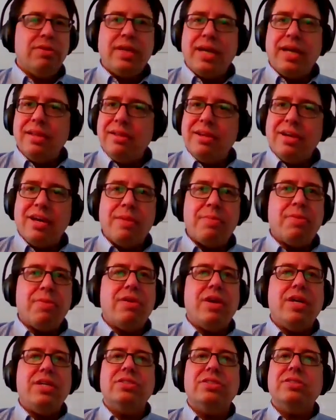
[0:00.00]
do your
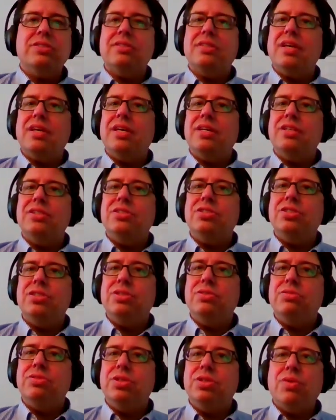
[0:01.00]
daily operations,
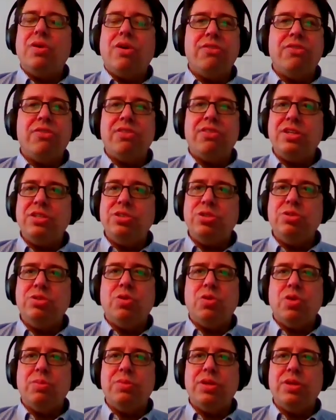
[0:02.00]
as you do all the
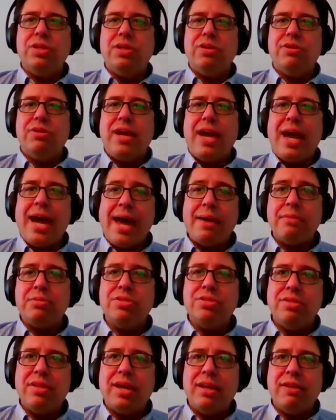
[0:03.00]
things you normally do,
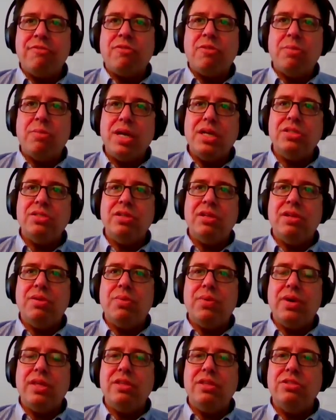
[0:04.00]
capture that
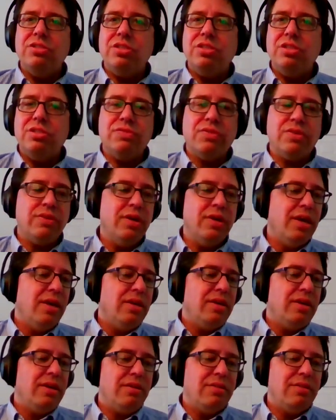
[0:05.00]
information in a way that's
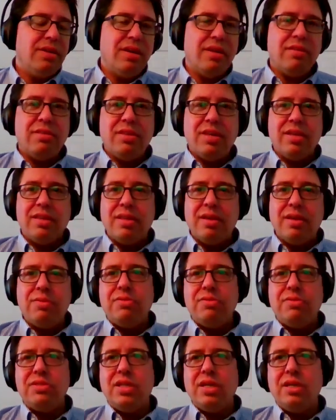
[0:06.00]
useful. The other
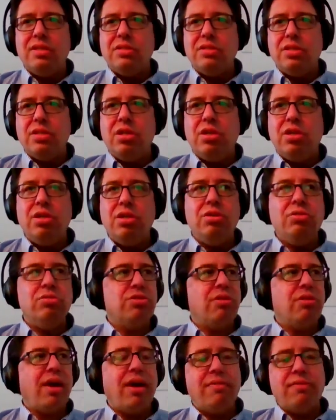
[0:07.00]
thing that we've seen that's
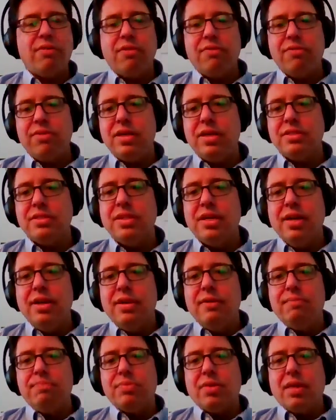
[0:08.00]
a huge driver of
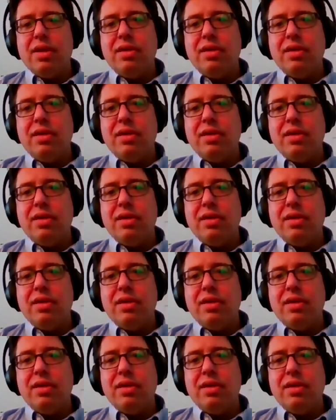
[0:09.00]
this